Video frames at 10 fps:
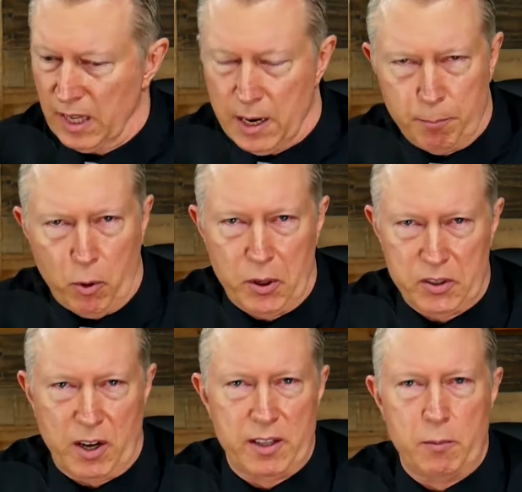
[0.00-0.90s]
they got
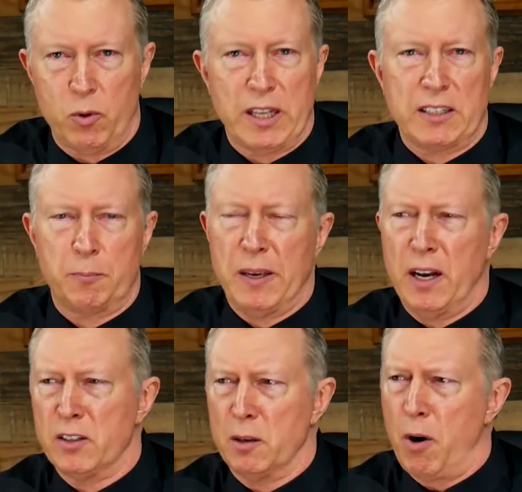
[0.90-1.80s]
boils on them. Well, that's
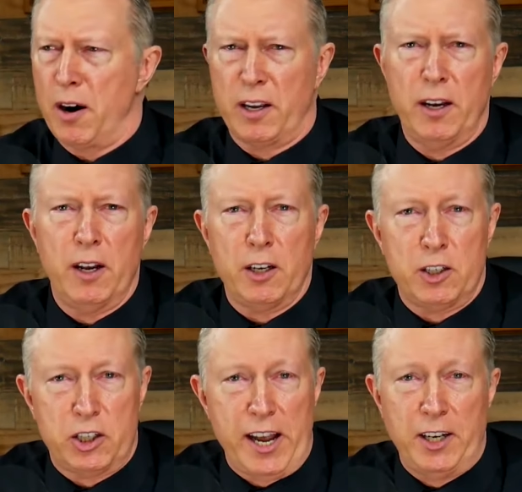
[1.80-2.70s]
because the mark
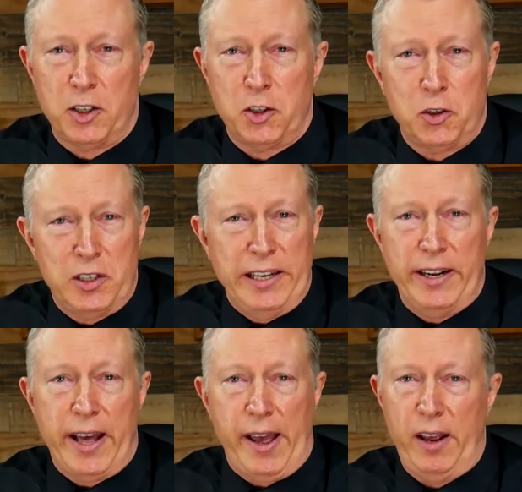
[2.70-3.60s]
changes your
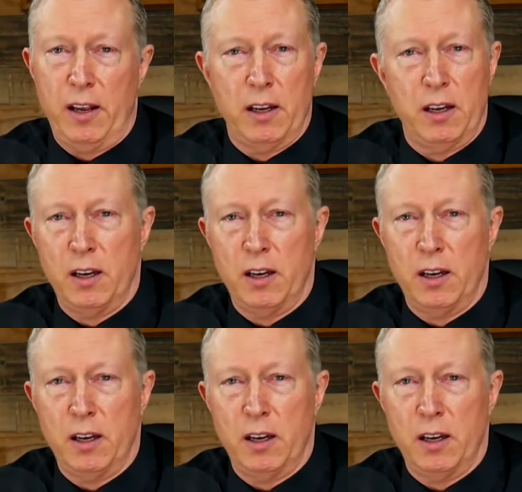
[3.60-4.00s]
DNA.